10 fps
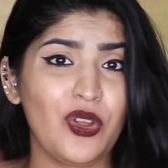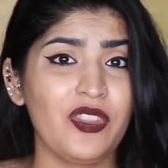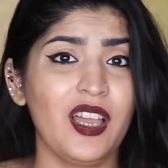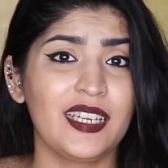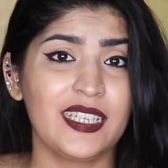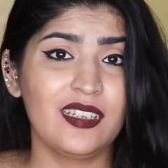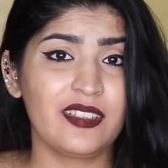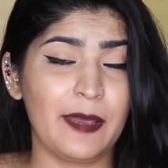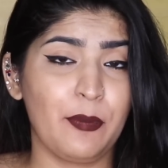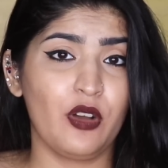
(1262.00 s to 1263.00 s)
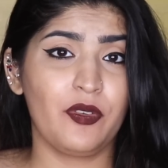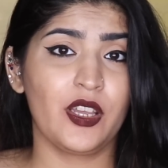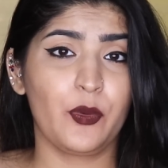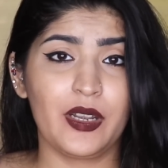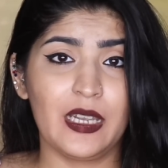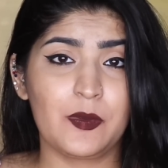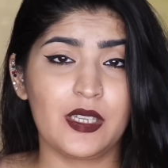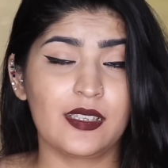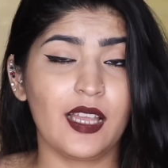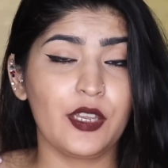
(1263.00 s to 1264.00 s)
Not the ideal type of liquid
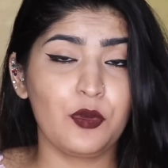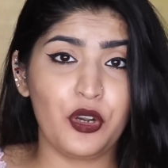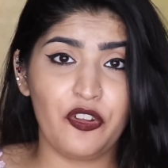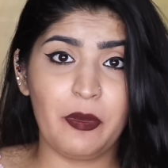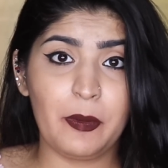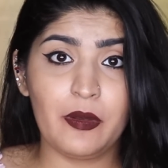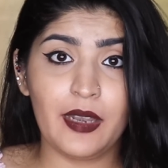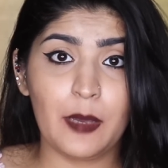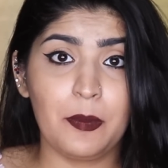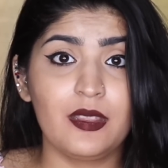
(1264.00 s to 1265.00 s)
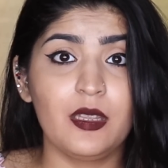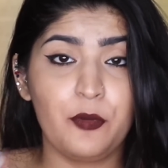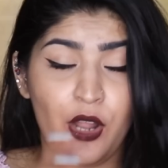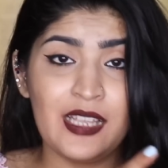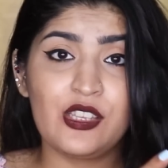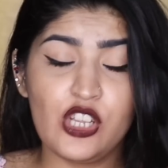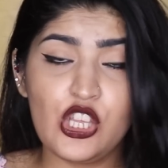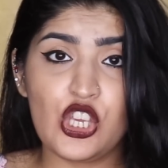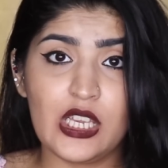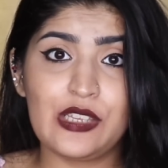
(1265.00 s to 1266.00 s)
lipsticks. I know a lot of people really like, but the price
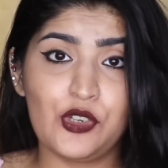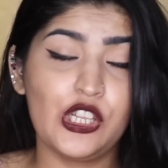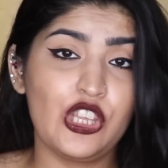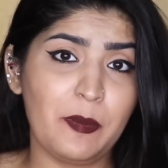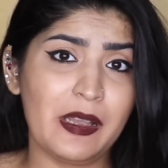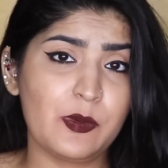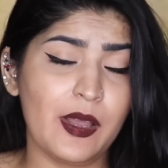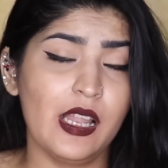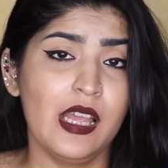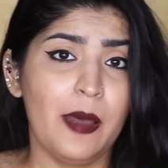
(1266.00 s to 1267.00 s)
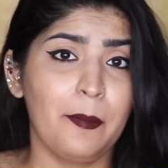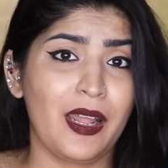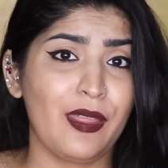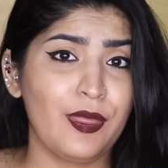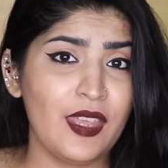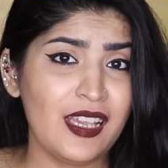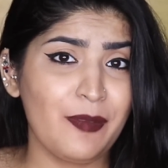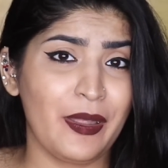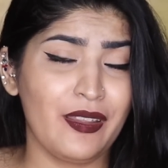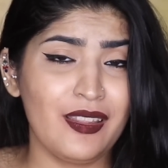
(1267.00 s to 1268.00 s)
range is really cheap as well. But I
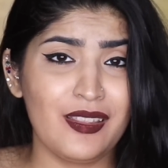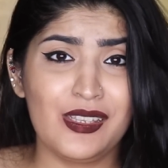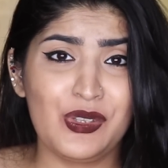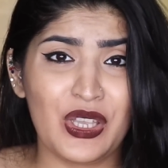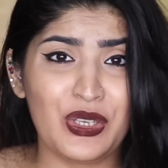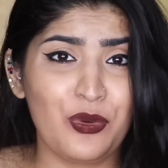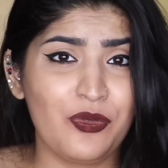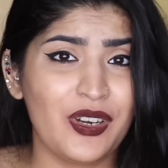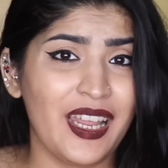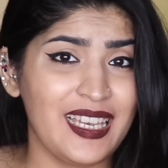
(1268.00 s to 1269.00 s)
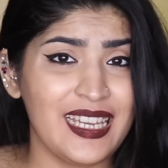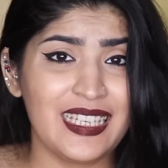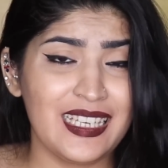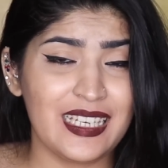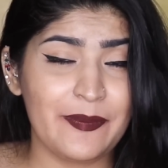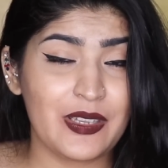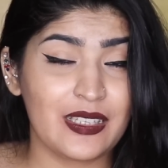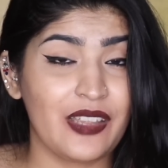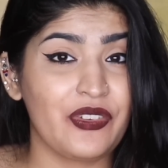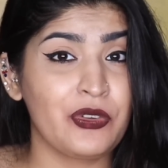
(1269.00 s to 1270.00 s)
think better than this, you can go for L18
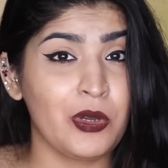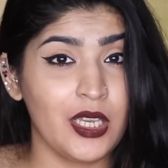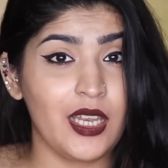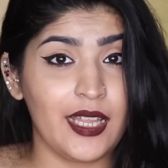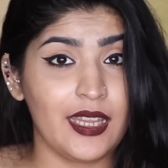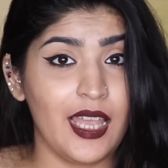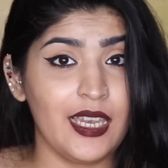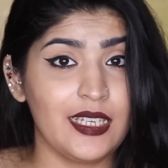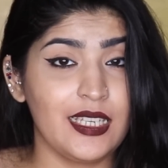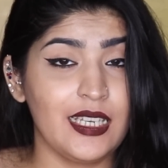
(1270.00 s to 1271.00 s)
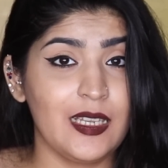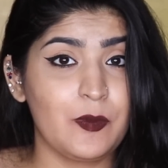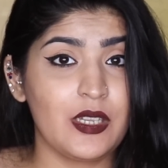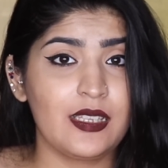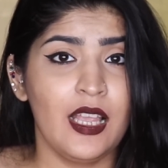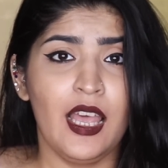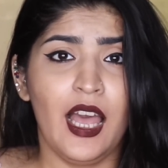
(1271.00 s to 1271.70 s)
lipsticks. I really like the L18 lipsticks.